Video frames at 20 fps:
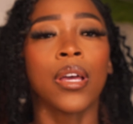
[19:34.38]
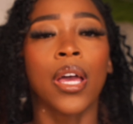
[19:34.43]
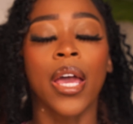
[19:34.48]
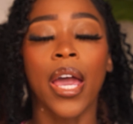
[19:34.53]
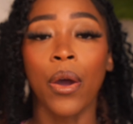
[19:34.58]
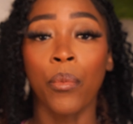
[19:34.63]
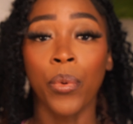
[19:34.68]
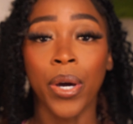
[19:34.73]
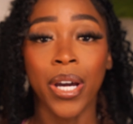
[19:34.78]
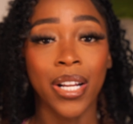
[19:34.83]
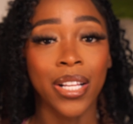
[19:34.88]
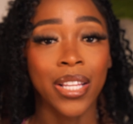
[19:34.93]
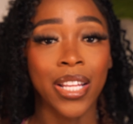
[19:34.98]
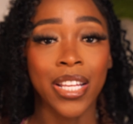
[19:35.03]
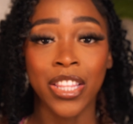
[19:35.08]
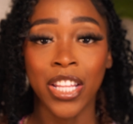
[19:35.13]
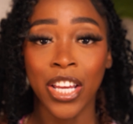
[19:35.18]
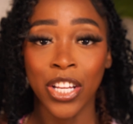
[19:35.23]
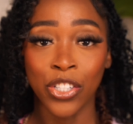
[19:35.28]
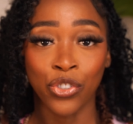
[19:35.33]
And we're going to
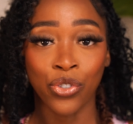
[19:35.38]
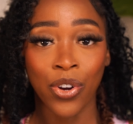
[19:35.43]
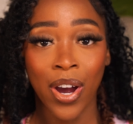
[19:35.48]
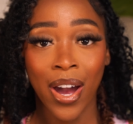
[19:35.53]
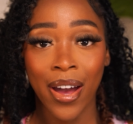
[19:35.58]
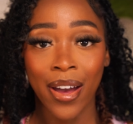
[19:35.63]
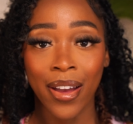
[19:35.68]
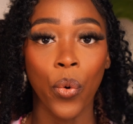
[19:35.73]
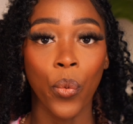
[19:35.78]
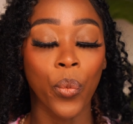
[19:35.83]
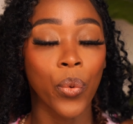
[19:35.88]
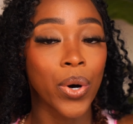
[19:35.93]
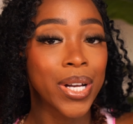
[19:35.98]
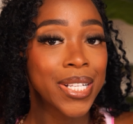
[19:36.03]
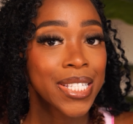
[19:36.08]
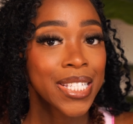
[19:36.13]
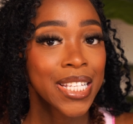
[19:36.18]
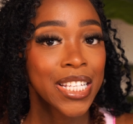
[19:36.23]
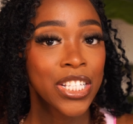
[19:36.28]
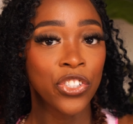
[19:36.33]
let that dry.
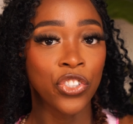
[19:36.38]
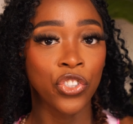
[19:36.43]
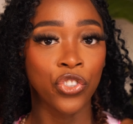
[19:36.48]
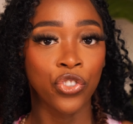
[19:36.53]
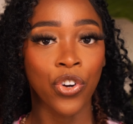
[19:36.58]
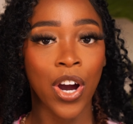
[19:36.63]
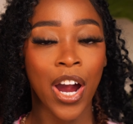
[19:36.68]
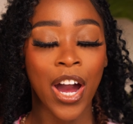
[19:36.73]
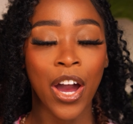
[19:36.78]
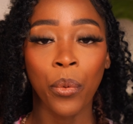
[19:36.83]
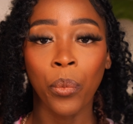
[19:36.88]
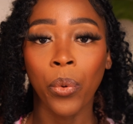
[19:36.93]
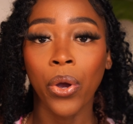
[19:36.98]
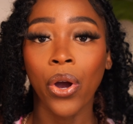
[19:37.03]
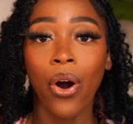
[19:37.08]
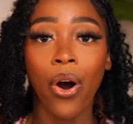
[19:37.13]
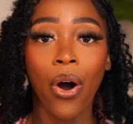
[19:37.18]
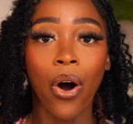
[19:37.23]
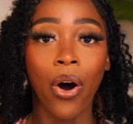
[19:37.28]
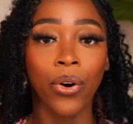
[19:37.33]
Once it's dry, we
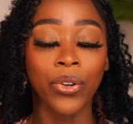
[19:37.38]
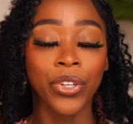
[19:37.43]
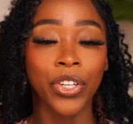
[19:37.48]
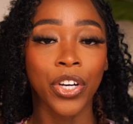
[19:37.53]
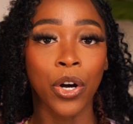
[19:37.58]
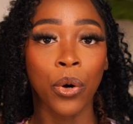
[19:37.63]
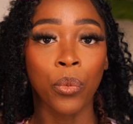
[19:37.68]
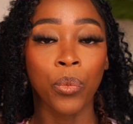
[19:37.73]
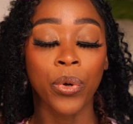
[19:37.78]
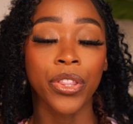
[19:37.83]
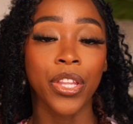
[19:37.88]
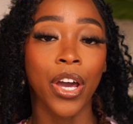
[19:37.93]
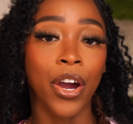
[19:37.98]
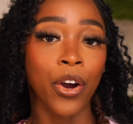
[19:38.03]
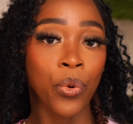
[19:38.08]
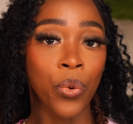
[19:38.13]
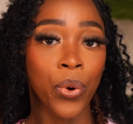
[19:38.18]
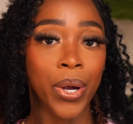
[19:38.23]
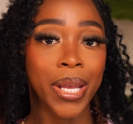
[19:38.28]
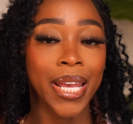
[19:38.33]
are all done with our
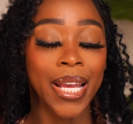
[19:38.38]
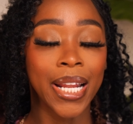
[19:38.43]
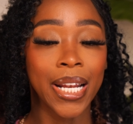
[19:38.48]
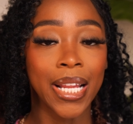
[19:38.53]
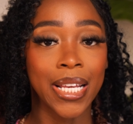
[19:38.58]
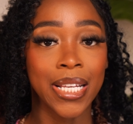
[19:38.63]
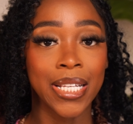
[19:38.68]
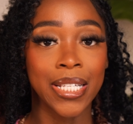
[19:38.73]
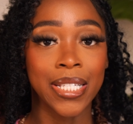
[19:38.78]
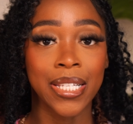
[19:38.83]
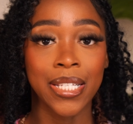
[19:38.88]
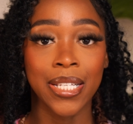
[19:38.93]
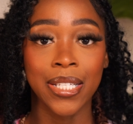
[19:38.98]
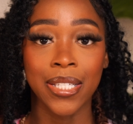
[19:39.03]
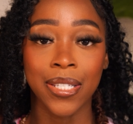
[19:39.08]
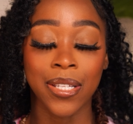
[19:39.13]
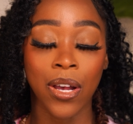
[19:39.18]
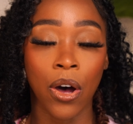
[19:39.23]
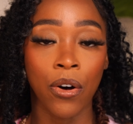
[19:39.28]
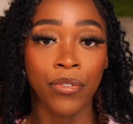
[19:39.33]
quick and easy
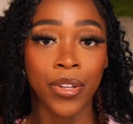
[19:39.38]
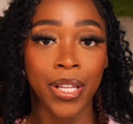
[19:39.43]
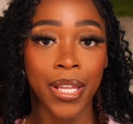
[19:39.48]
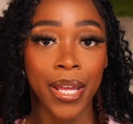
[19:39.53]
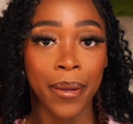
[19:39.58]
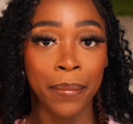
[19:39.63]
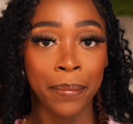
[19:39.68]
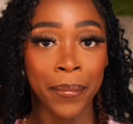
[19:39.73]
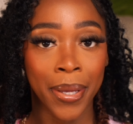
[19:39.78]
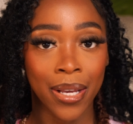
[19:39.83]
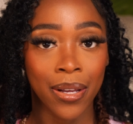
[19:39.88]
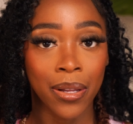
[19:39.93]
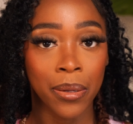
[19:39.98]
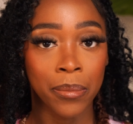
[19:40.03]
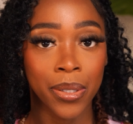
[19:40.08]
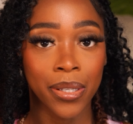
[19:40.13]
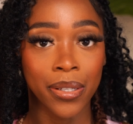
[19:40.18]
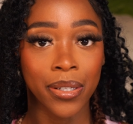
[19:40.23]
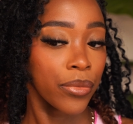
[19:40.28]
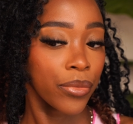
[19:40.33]
soft glam makeup
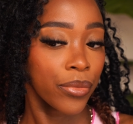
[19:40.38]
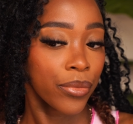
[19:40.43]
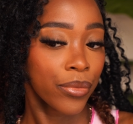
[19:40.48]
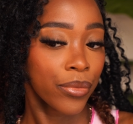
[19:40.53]
look.